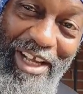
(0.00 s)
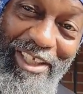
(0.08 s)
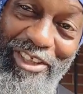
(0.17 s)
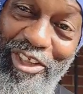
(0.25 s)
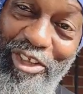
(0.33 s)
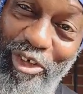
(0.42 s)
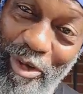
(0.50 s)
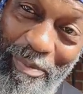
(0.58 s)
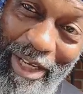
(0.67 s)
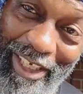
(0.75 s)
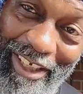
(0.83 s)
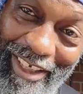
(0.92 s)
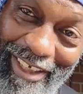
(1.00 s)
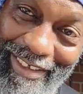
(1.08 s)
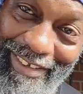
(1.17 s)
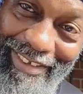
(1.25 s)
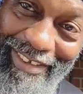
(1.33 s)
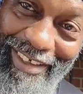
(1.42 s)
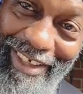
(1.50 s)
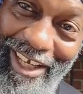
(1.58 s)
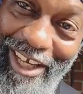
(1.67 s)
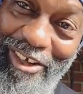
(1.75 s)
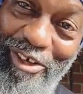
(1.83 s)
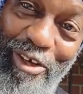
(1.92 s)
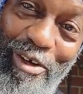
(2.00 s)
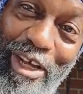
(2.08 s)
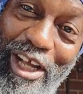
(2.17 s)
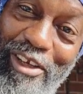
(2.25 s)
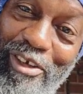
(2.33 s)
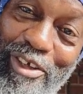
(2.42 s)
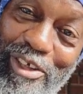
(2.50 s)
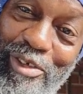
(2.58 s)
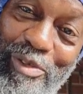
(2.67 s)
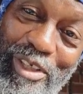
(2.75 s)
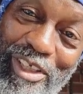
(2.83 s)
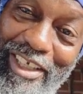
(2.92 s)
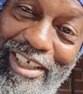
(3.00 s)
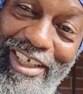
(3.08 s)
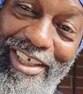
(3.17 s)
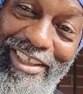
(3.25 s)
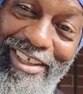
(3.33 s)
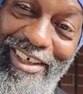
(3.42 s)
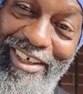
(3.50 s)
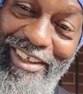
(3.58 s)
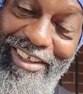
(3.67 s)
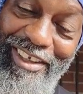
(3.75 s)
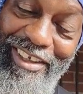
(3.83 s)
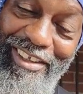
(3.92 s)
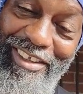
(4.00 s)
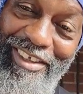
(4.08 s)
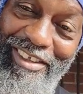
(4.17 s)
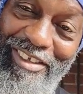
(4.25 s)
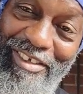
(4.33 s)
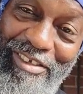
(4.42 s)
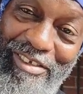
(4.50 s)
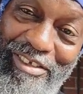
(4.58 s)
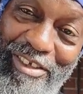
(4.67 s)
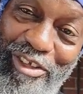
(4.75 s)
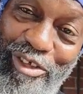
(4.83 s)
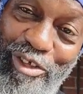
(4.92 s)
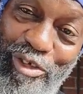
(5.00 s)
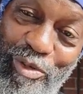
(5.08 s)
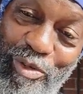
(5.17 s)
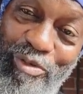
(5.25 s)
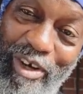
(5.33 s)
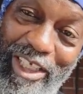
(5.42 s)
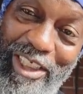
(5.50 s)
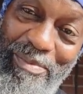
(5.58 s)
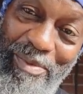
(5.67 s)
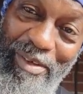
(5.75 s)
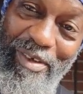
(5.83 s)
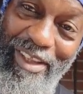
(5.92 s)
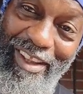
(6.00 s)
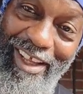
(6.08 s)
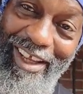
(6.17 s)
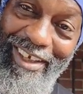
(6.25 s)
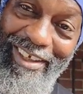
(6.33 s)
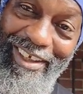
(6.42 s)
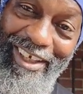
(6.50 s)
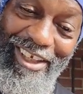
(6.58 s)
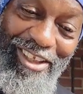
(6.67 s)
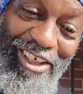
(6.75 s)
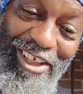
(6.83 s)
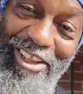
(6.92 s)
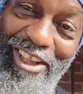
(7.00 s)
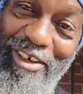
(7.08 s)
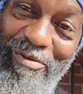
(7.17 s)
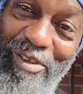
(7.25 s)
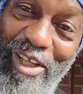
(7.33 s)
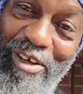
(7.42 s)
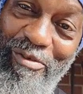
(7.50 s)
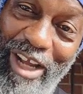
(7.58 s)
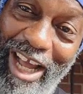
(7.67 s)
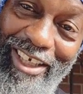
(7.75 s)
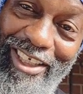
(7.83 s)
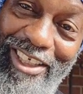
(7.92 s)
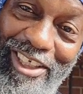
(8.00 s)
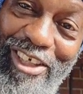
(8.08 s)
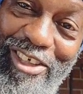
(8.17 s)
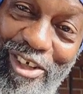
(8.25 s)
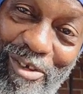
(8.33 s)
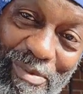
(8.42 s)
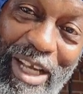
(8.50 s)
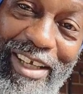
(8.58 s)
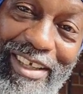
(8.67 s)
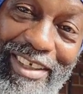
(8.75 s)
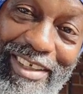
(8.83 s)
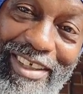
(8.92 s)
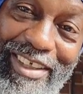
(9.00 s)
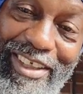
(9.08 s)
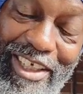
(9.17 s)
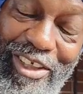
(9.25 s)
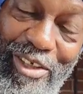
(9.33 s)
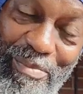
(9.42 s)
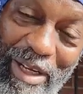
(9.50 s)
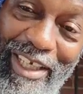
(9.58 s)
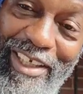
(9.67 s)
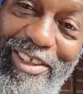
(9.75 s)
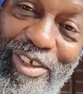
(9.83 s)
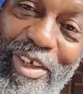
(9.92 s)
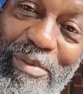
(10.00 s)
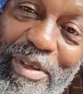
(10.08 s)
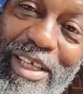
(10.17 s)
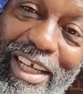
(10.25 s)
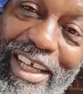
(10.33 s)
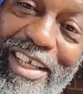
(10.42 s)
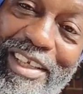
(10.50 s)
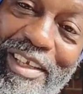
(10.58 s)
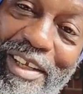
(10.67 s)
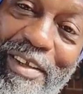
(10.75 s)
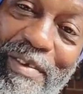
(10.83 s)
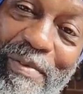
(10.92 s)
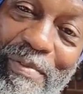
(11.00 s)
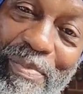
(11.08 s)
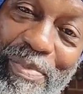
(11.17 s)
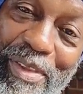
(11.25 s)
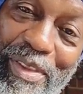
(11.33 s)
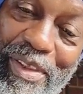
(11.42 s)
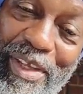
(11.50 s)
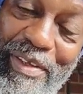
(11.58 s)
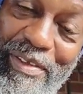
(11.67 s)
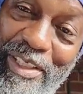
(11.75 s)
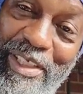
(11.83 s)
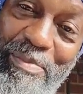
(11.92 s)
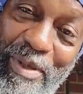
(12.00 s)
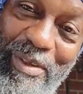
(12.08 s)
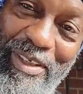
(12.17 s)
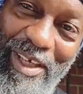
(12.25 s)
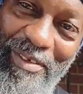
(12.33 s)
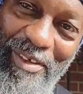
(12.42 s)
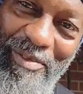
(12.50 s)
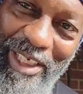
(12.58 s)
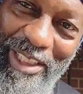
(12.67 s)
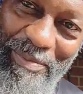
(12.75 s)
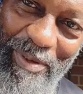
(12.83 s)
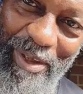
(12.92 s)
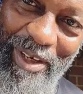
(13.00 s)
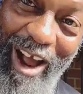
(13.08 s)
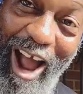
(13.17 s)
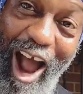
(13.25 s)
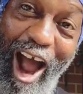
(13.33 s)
And since you're making it and you're, and you're doing the The, the, the, the true great spirit thing, and the, the, the, the reality that you'll make, that you make is going to be in the, the spirit of the great spirit.